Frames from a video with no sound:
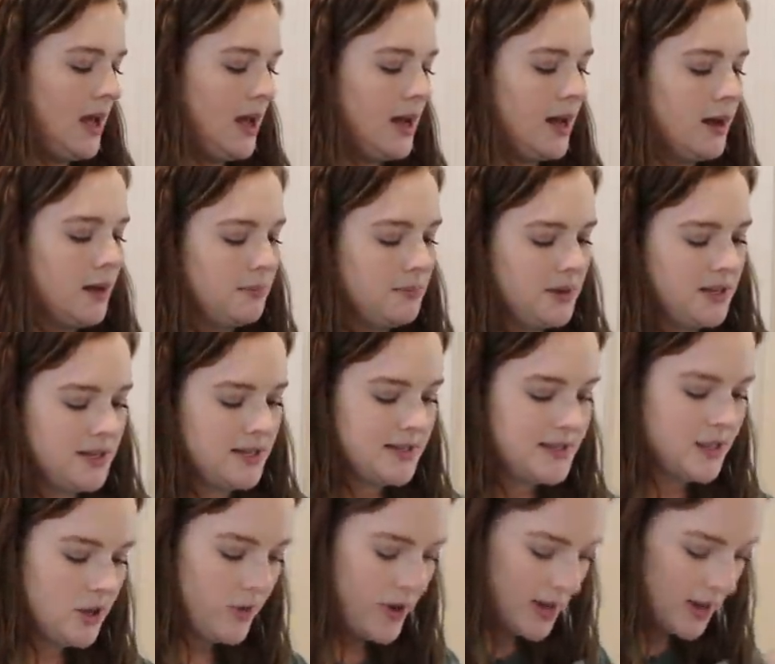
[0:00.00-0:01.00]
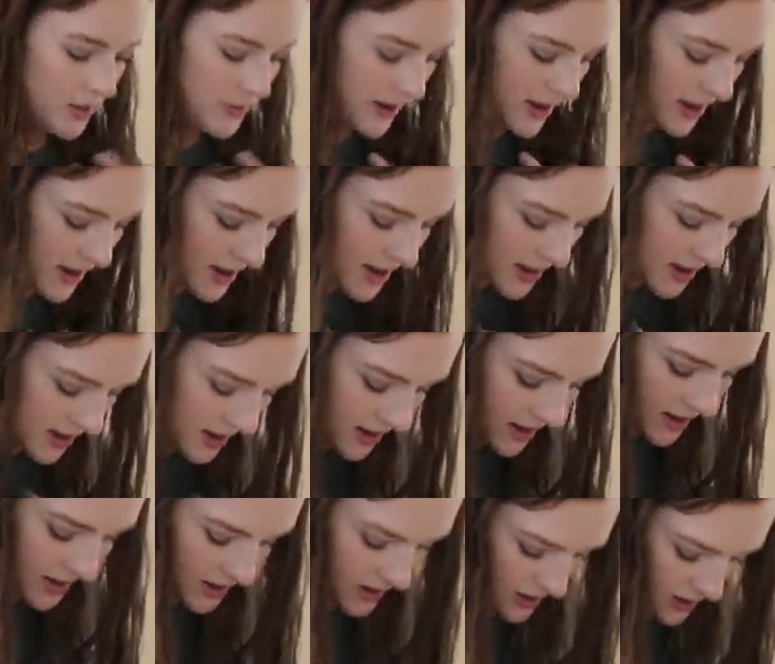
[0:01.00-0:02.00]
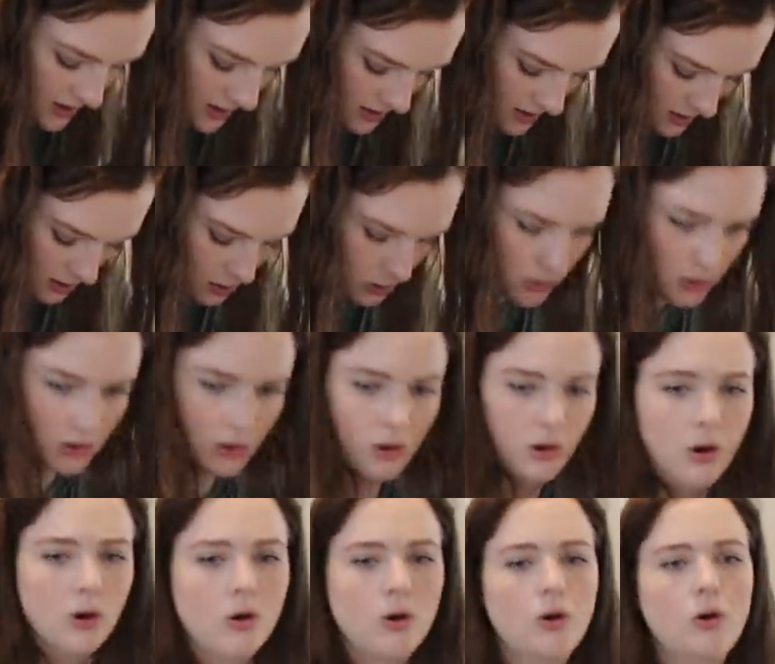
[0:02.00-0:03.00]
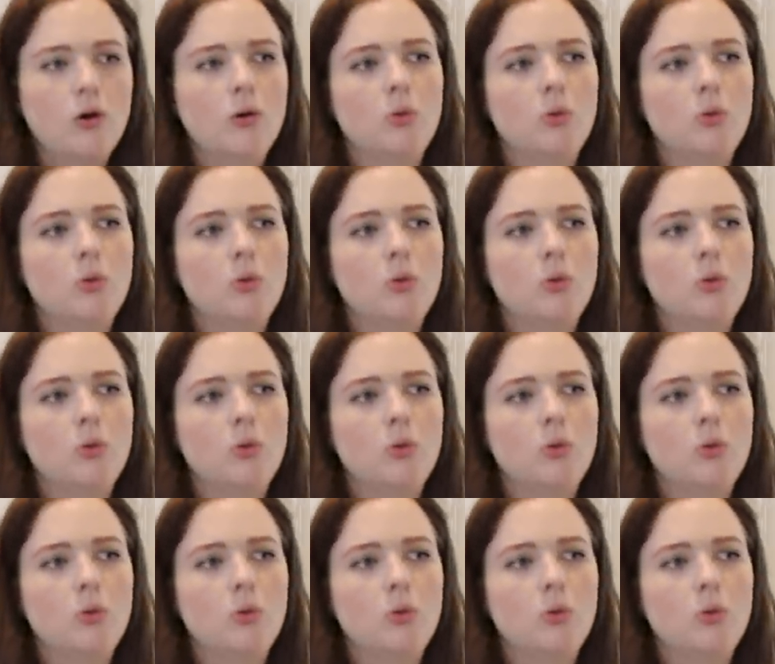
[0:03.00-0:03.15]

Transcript: Um, so anyway, oh,